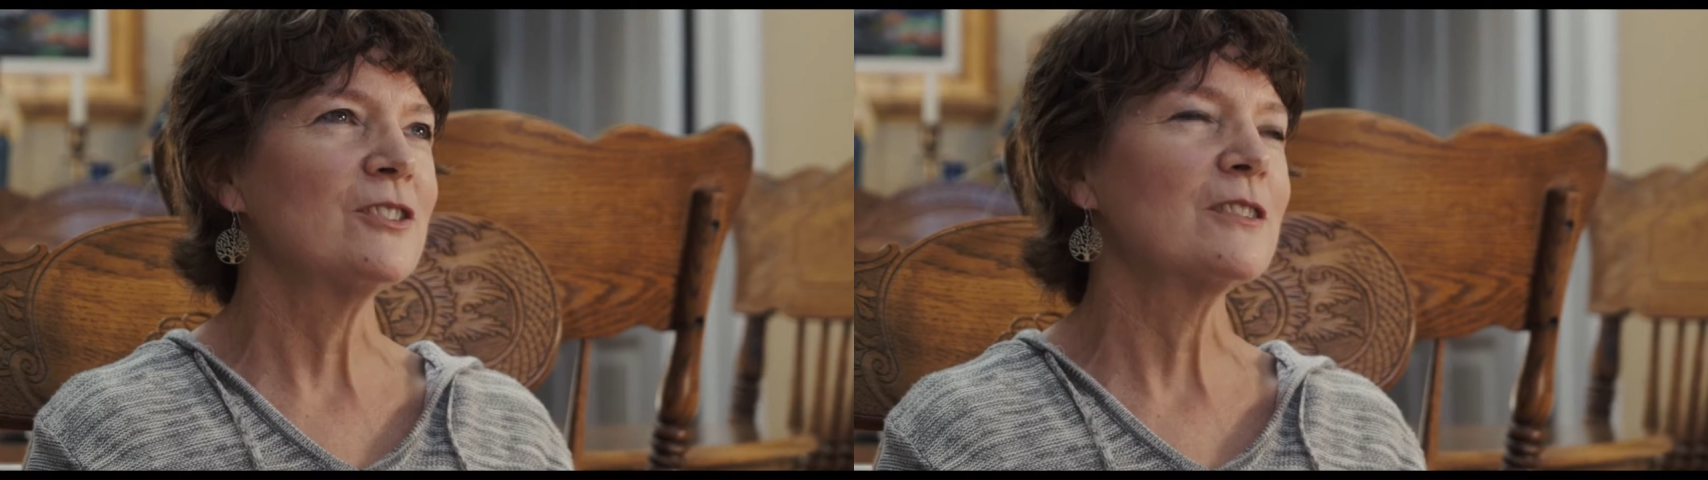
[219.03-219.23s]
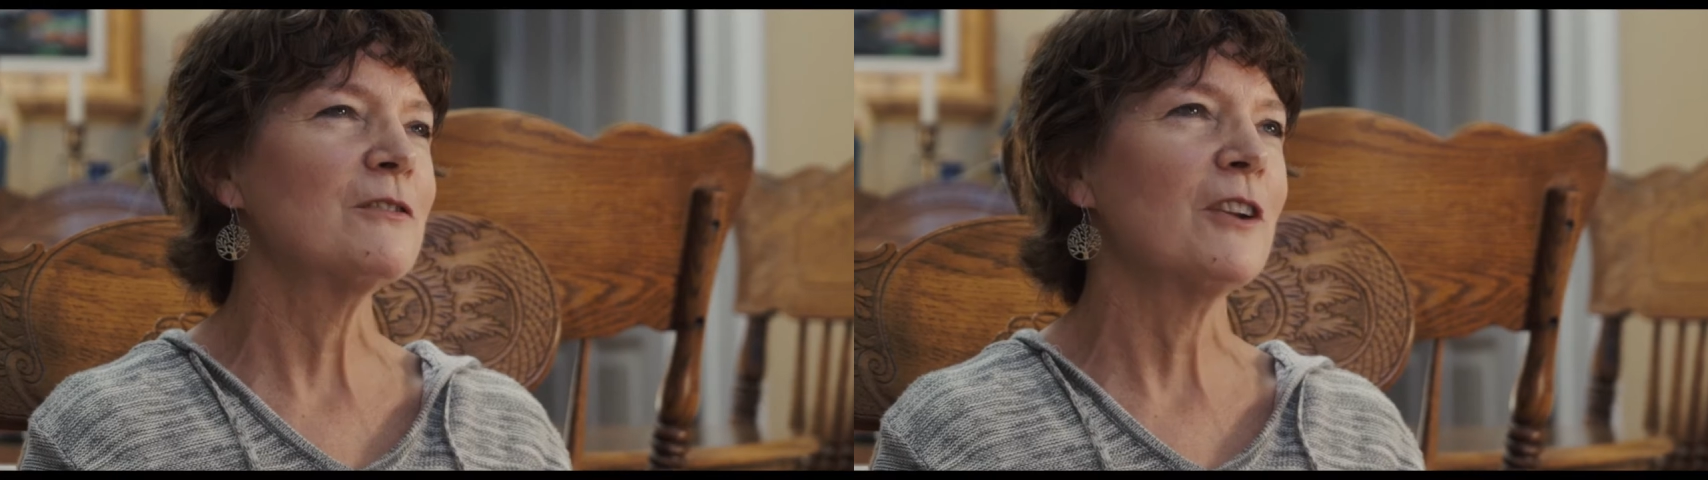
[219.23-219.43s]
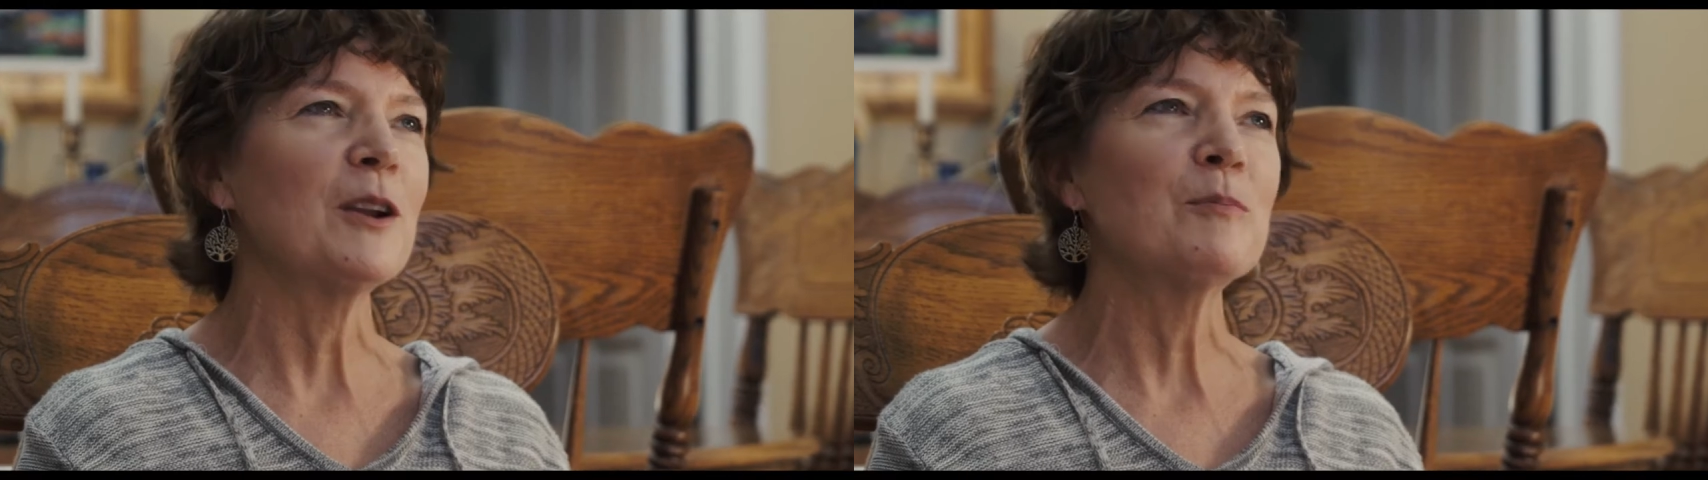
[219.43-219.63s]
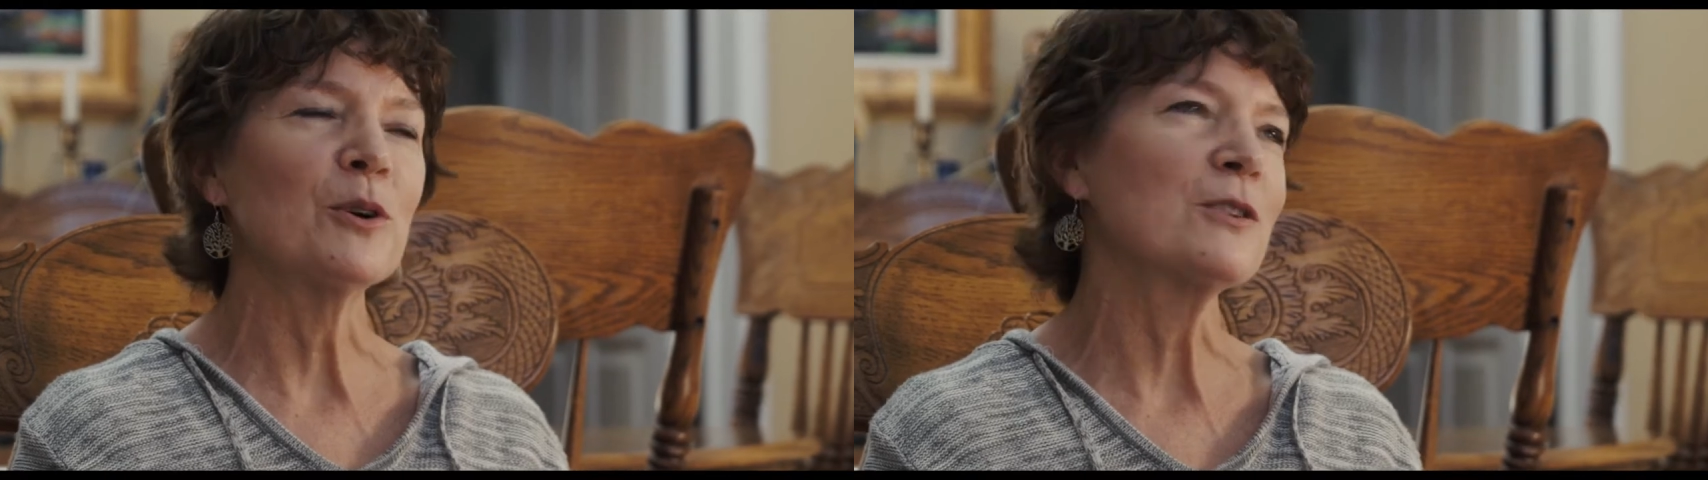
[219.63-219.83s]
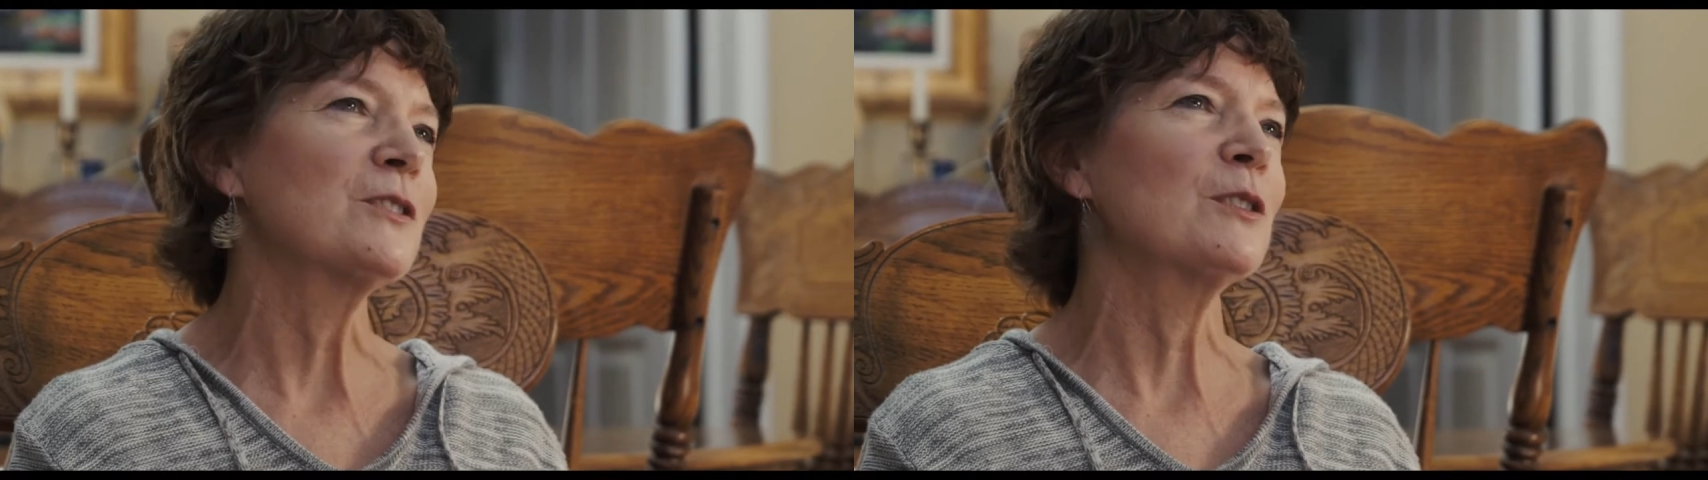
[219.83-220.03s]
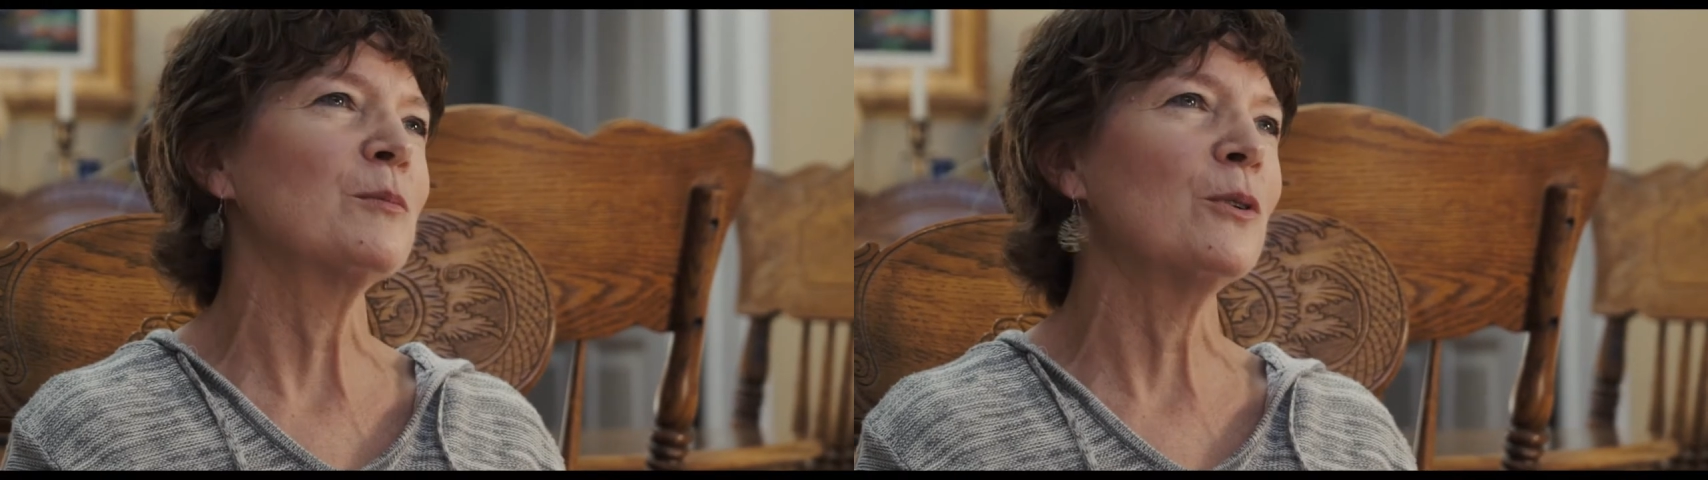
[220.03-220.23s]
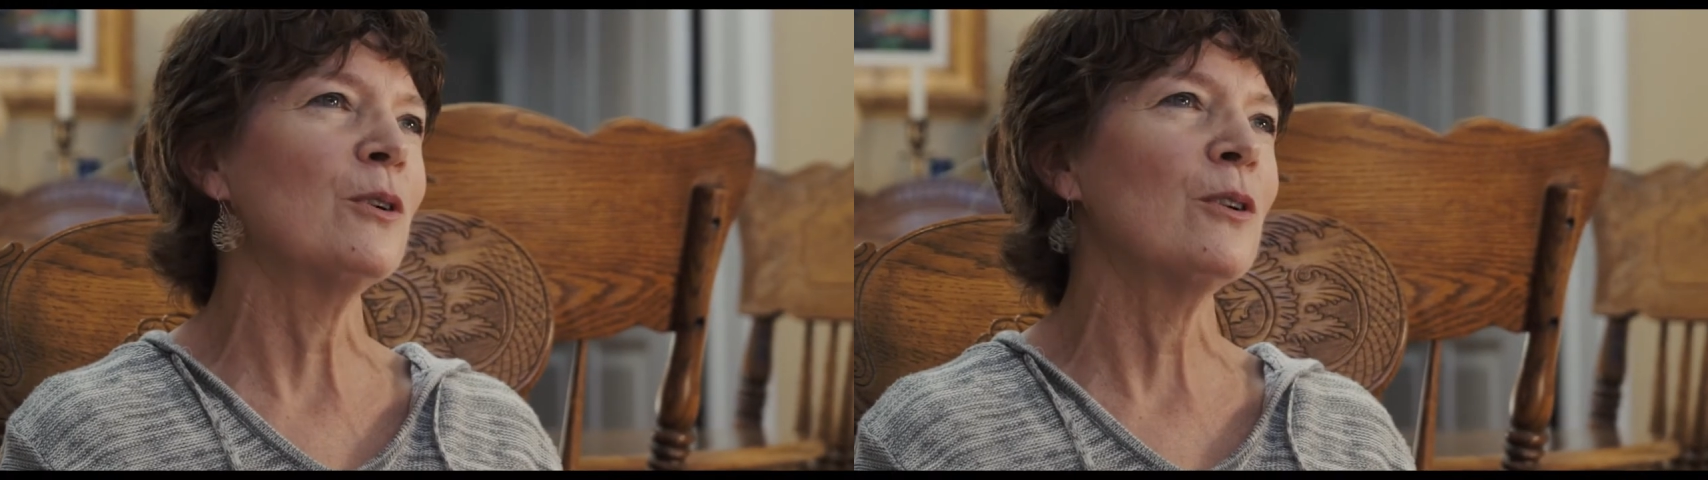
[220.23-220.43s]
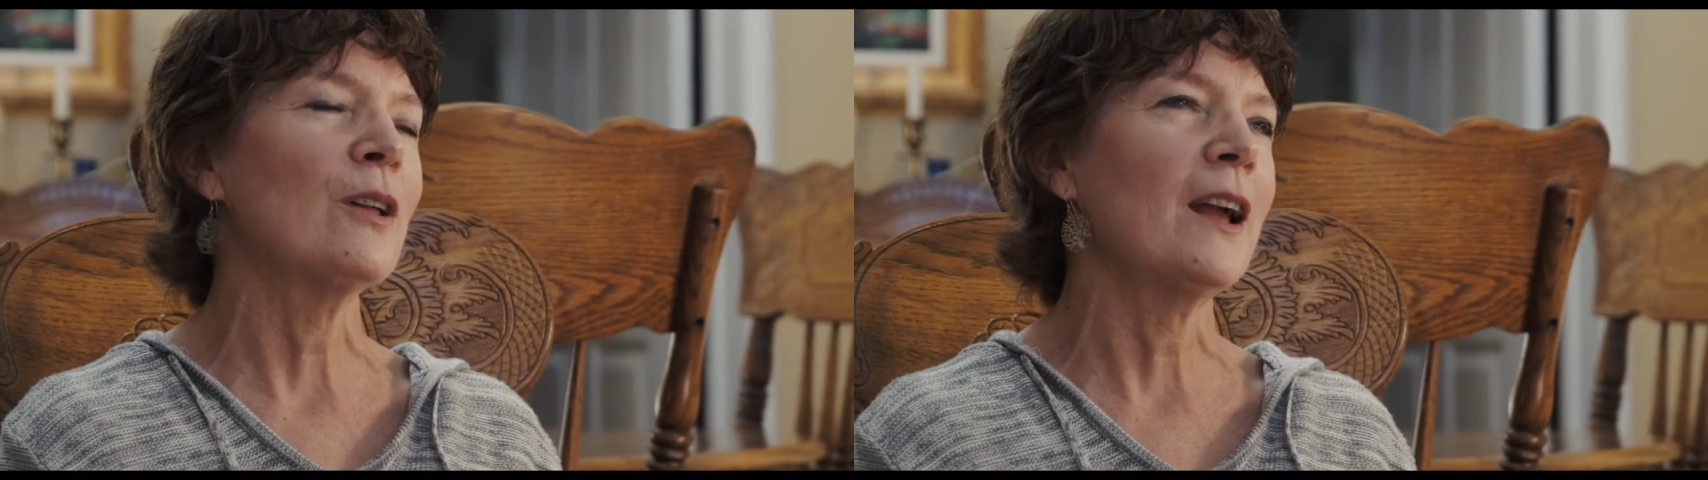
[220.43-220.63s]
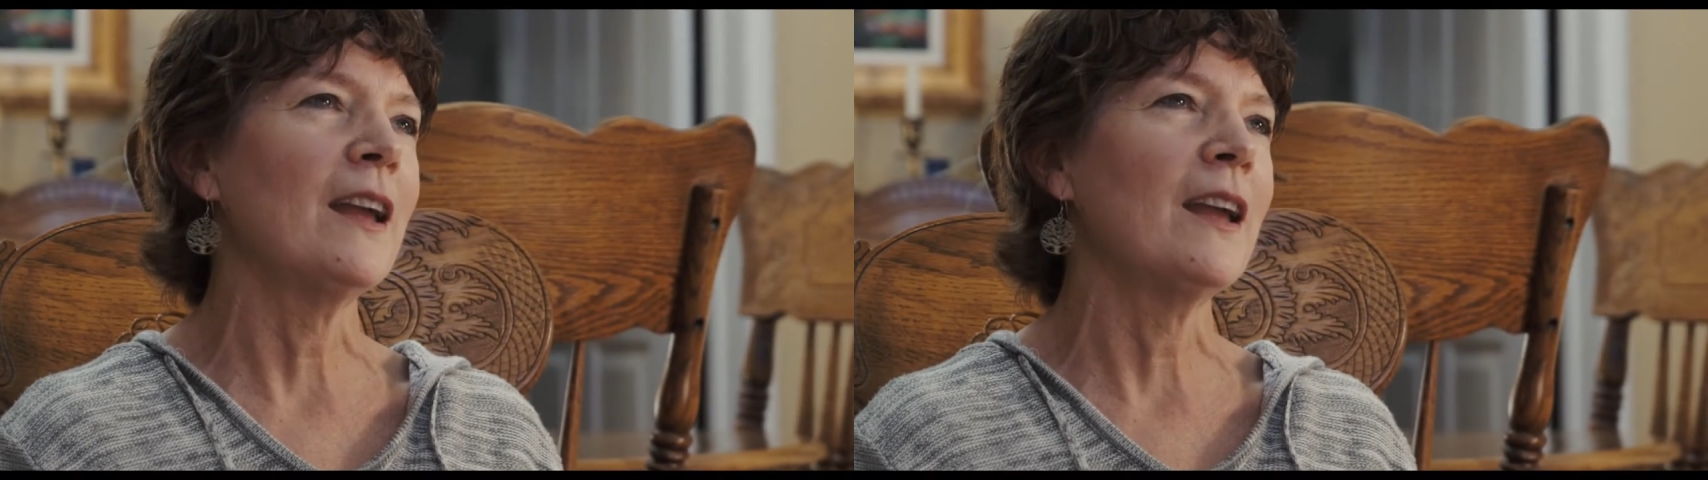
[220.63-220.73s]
just very personable